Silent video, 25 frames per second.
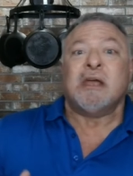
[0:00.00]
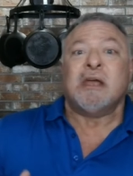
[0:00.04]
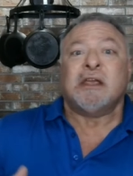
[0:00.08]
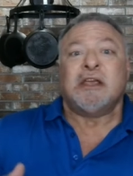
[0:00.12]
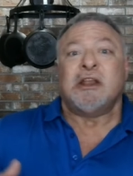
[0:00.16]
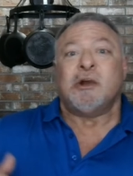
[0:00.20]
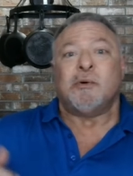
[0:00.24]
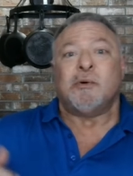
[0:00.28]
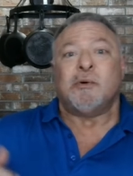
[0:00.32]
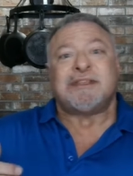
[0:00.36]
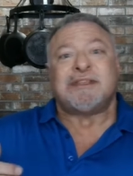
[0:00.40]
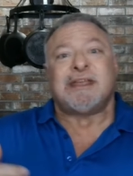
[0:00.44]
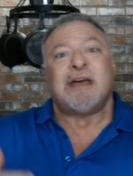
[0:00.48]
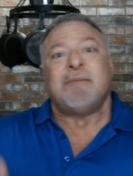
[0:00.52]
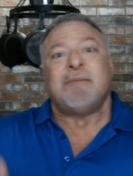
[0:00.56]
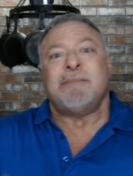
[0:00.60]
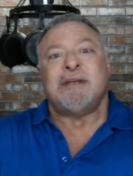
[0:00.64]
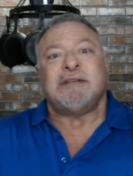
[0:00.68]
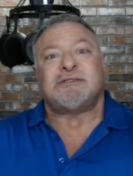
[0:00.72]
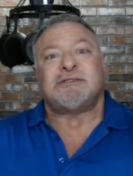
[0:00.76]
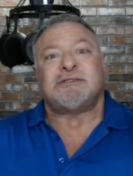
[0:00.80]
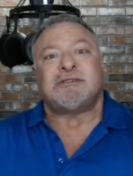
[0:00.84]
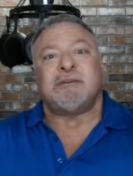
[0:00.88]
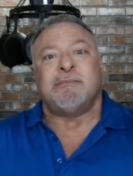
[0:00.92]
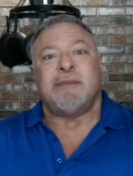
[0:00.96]
You know what that
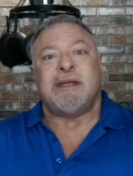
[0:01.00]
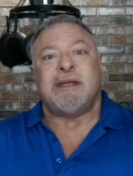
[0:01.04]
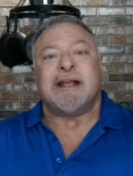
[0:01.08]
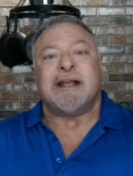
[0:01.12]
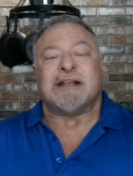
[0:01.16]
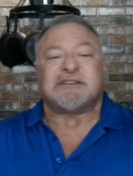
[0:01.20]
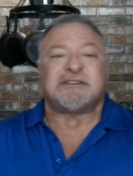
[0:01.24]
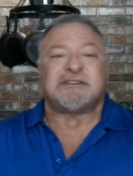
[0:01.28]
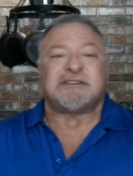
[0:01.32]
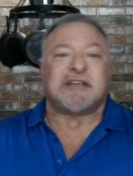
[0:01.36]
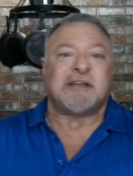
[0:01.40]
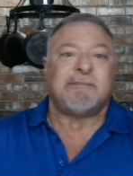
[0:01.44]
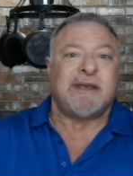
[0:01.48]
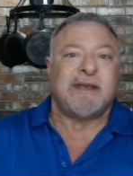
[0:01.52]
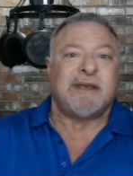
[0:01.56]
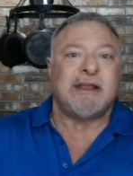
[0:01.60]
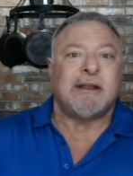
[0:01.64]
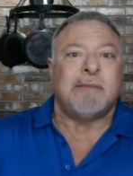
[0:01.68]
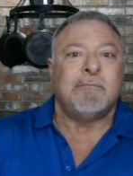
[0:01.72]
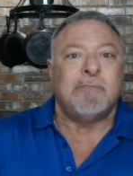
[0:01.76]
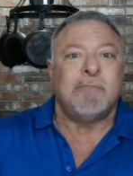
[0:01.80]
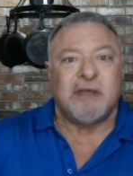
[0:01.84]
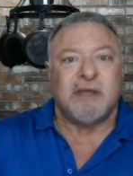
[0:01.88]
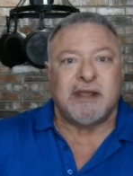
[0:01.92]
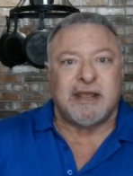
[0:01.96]
means to me? It's like being
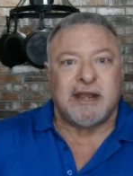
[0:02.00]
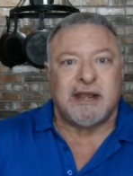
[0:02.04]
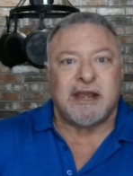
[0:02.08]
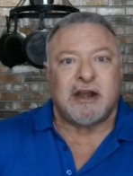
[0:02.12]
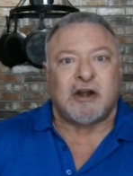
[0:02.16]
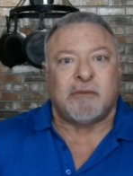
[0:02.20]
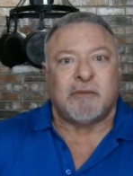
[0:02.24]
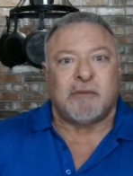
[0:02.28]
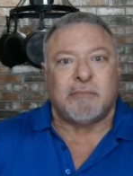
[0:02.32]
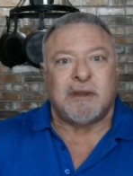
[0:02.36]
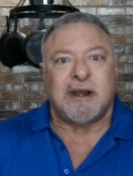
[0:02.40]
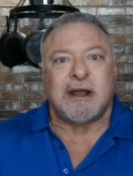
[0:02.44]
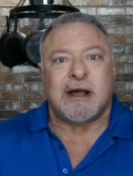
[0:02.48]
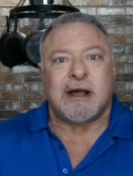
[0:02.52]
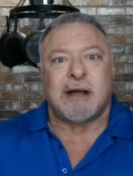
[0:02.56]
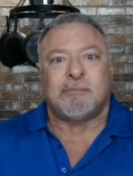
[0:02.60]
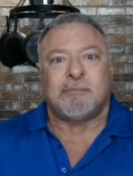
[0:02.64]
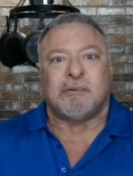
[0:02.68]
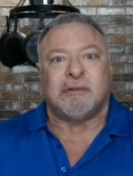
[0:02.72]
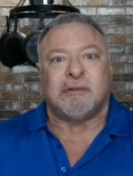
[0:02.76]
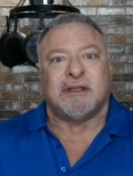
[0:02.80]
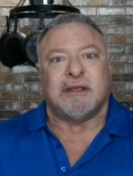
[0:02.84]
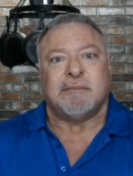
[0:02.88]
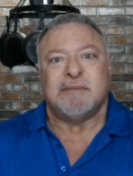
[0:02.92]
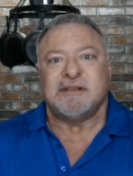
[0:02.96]
a millionaire in
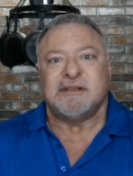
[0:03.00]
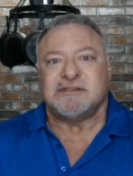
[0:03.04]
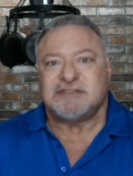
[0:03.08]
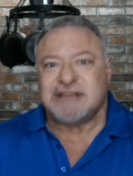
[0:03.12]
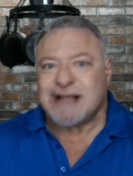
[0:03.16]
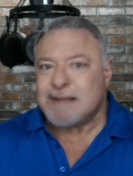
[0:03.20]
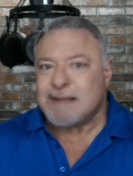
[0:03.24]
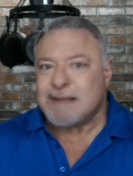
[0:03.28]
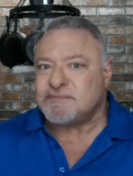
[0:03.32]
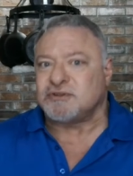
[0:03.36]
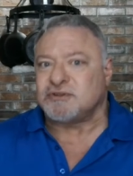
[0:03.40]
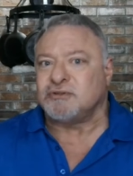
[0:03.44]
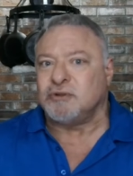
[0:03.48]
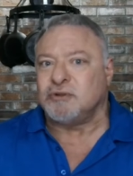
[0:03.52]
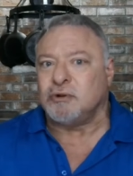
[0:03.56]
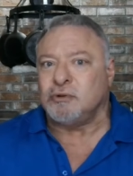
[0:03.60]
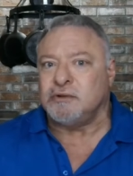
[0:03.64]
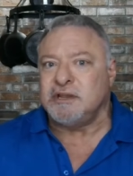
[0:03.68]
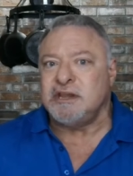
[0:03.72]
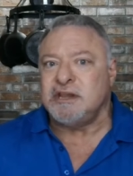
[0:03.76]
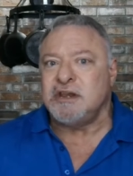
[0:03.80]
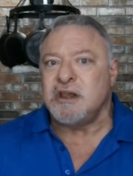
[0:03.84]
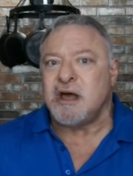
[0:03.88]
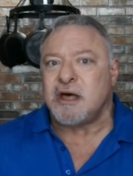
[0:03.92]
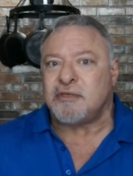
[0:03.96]
Monopoly. It means
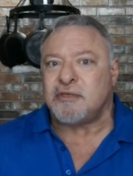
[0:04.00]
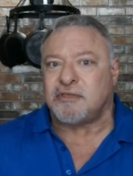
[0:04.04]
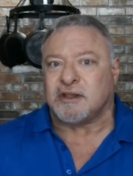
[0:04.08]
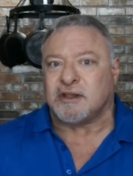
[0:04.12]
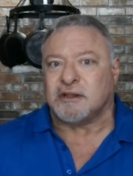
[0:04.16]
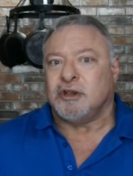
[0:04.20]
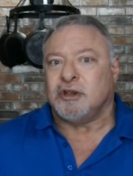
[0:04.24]
absolutely nothing.